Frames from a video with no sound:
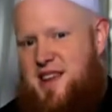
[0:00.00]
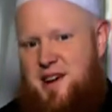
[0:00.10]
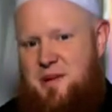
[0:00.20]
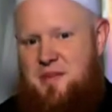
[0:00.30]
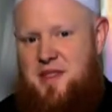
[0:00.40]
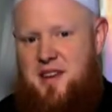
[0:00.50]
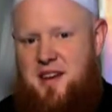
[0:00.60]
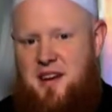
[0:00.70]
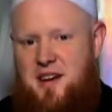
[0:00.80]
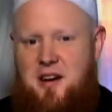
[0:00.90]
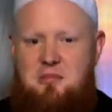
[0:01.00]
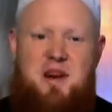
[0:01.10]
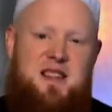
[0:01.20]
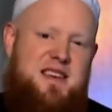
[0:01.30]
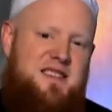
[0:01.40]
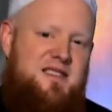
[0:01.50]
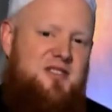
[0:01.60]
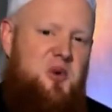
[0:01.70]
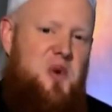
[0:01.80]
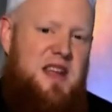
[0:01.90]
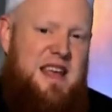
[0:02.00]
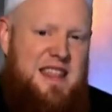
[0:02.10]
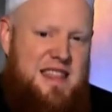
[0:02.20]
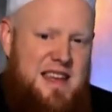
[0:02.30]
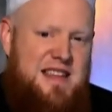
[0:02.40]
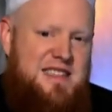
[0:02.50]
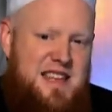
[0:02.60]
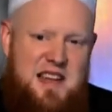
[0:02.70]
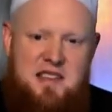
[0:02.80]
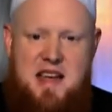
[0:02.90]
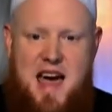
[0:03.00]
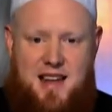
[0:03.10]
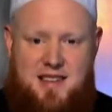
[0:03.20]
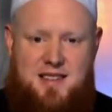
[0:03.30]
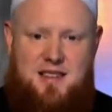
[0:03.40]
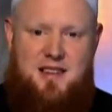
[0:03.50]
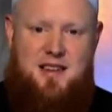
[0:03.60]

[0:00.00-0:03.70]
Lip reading: there. But listen to what he then said next.